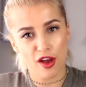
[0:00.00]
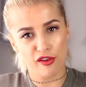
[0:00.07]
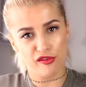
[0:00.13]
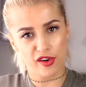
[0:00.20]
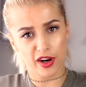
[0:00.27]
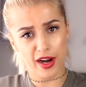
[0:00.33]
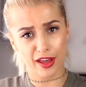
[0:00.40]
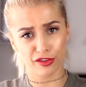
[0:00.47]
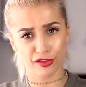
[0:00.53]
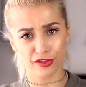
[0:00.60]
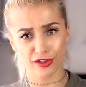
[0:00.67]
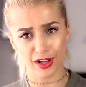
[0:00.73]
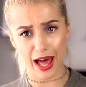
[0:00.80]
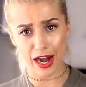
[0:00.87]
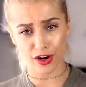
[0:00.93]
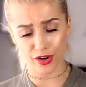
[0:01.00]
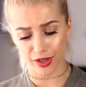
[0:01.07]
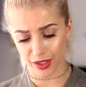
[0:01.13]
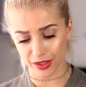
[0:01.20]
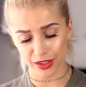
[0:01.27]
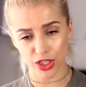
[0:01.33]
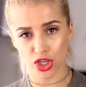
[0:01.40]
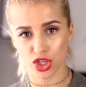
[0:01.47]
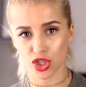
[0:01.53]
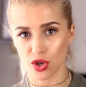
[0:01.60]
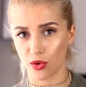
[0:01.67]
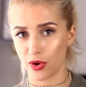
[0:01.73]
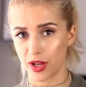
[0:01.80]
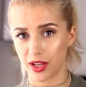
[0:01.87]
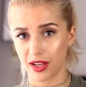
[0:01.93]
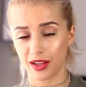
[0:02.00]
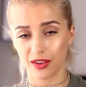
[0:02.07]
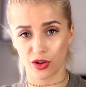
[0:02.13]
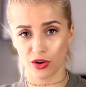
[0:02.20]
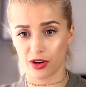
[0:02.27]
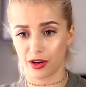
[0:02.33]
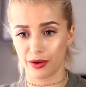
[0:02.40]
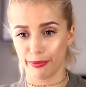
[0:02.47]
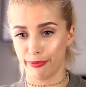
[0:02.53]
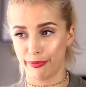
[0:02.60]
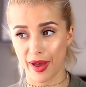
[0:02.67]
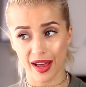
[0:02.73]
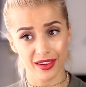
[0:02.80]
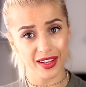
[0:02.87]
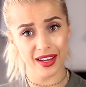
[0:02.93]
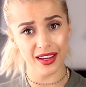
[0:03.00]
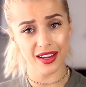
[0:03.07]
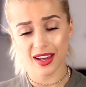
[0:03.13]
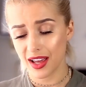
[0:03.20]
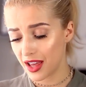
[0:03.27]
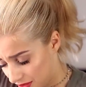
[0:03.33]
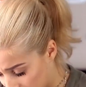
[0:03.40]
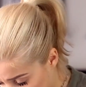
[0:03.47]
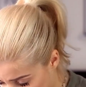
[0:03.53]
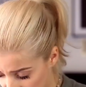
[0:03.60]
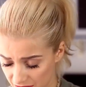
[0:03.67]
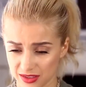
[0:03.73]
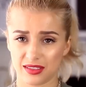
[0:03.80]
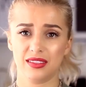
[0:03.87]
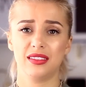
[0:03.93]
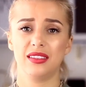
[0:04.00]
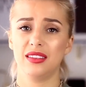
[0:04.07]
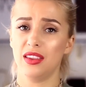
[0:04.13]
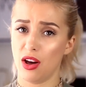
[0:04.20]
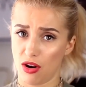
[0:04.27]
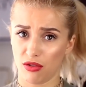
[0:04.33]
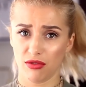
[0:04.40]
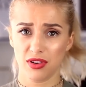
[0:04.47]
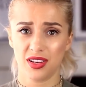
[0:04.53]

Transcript: very unflatteringly showing your belly. No.